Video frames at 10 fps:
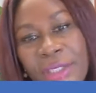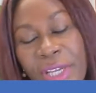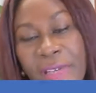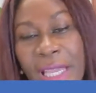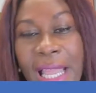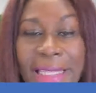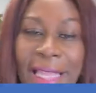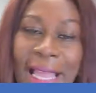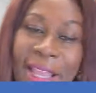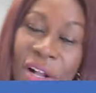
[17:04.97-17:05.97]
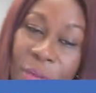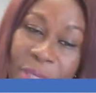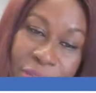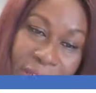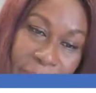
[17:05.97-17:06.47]
Travia, I
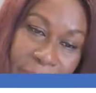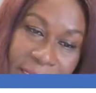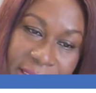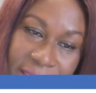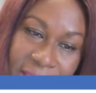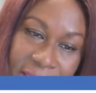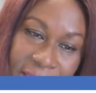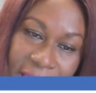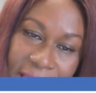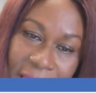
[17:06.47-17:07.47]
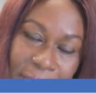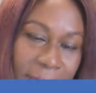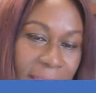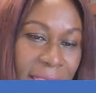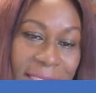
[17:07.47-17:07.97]
always recommend that.
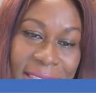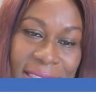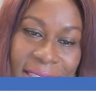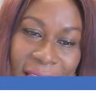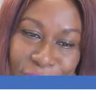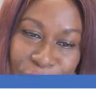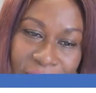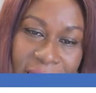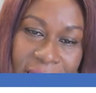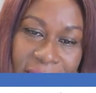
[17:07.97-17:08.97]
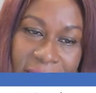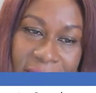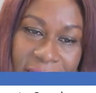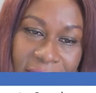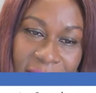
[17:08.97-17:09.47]
That's actually
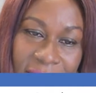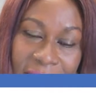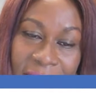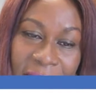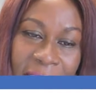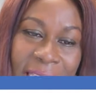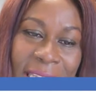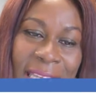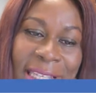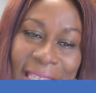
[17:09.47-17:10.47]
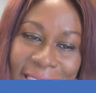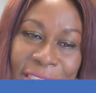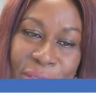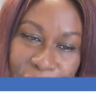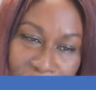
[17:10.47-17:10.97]
gets a
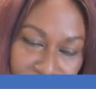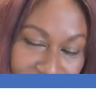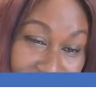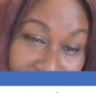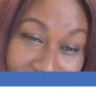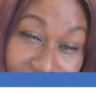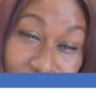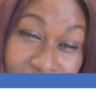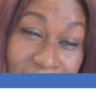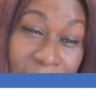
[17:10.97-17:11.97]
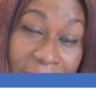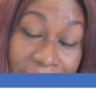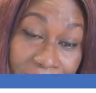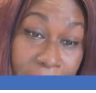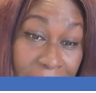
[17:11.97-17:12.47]
little complicated. I always
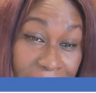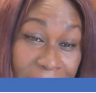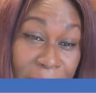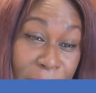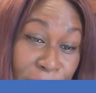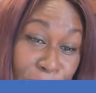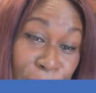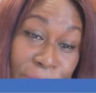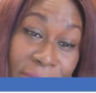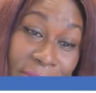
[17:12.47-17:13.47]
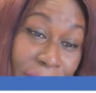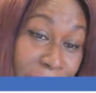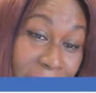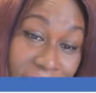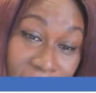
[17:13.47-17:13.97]
recommend that people do
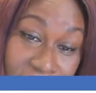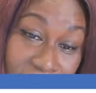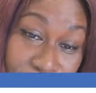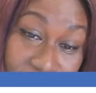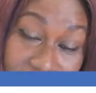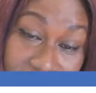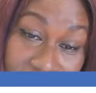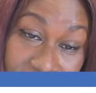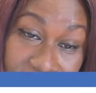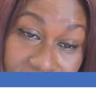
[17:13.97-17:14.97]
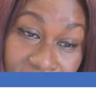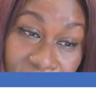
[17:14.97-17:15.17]
their consular processing